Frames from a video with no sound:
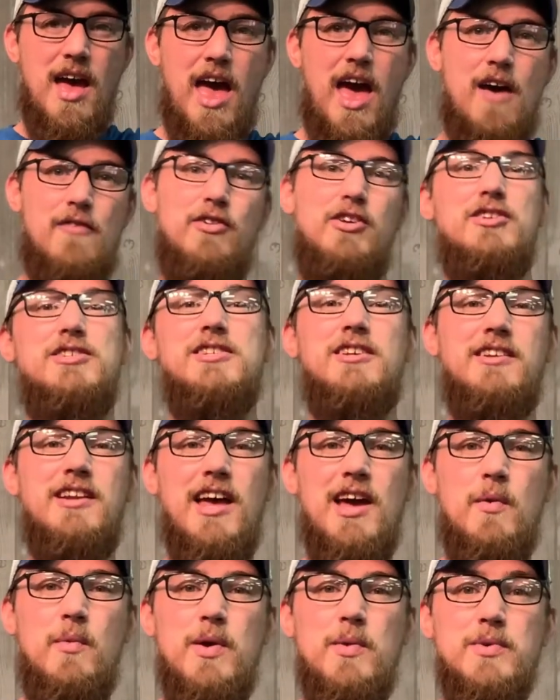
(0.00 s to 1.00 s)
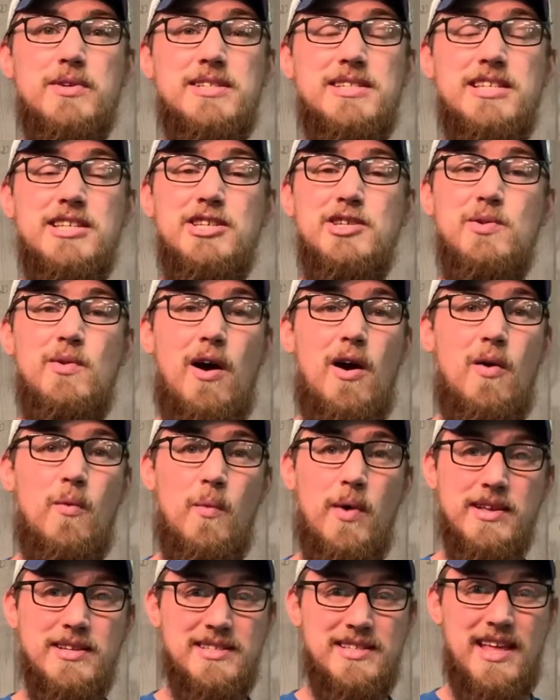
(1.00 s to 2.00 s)
have a good Sunday. We will see you
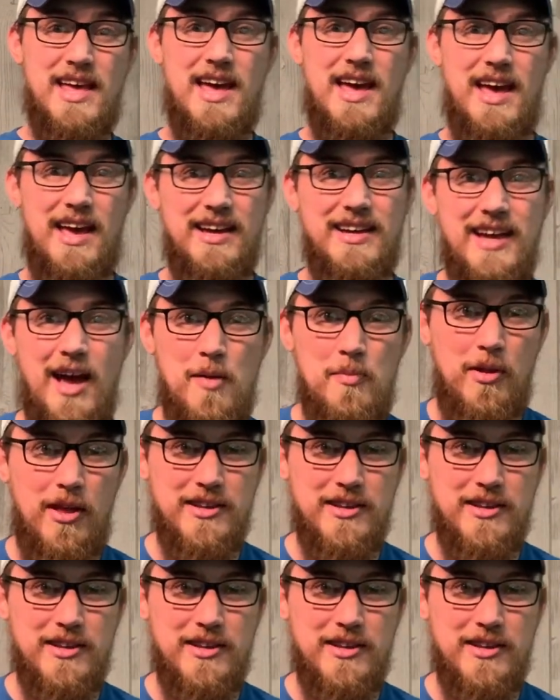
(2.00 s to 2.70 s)
on Wednesday. God